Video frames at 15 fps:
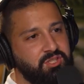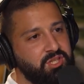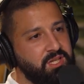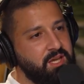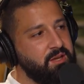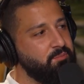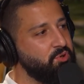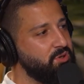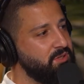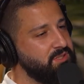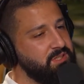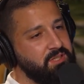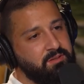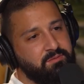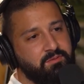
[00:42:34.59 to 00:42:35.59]
GM
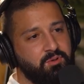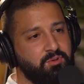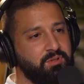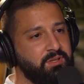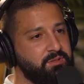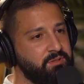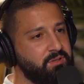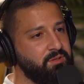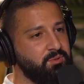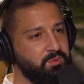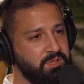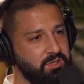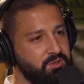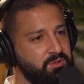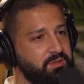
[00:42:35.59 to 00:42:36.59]
or a CFO
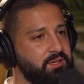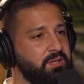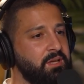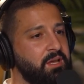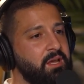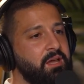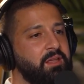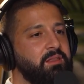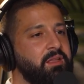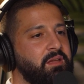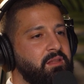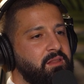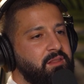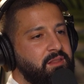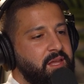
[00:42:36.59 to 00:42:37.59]
that we know that
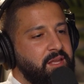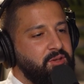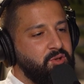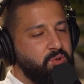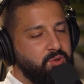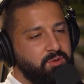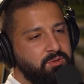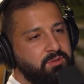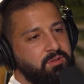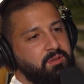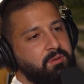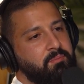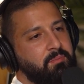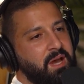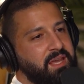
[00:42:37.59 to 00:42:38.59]
they know
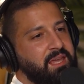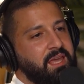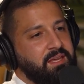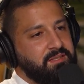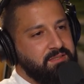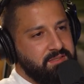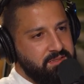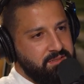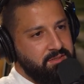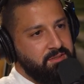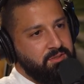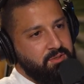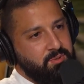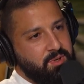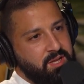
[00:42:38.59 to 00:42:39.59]
my case,
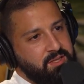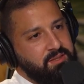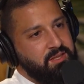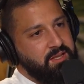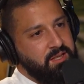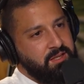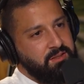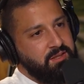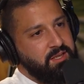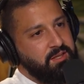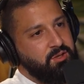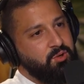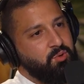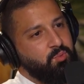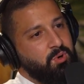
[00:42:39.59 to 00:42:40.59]
right?
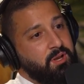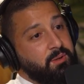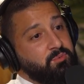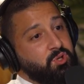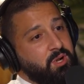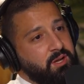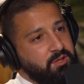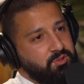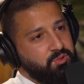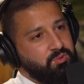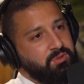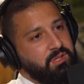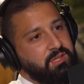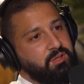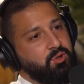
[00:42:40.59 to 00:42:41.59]
They know what I'm trying to
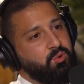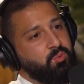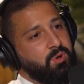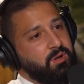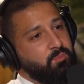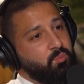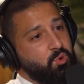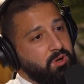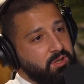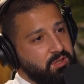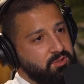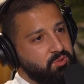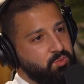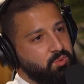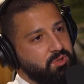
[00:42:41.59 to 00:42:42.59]
do. They know what I'm
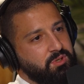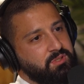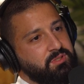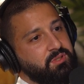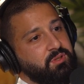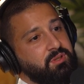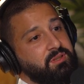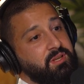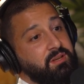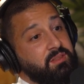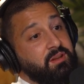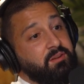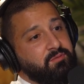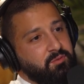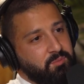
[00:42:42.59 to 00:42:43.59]
working towards. So
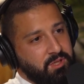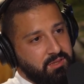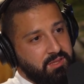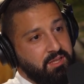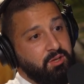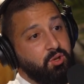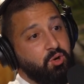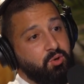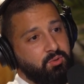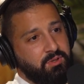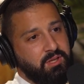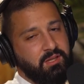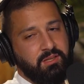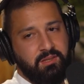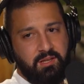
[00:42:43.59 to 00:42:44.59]
they're there for me. They
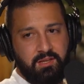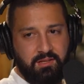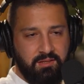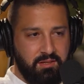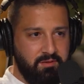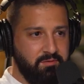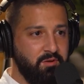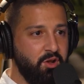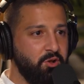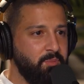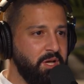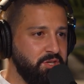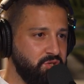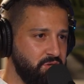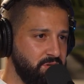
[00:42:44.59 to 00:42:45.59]
know, they
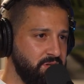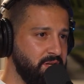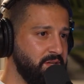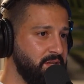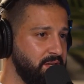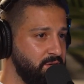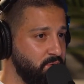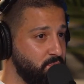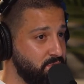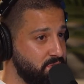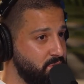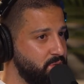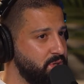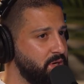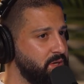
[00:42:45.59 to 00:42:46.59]
follow my journey and they know
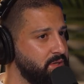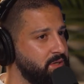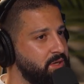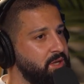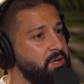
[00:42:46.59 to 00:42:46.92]
what's going on.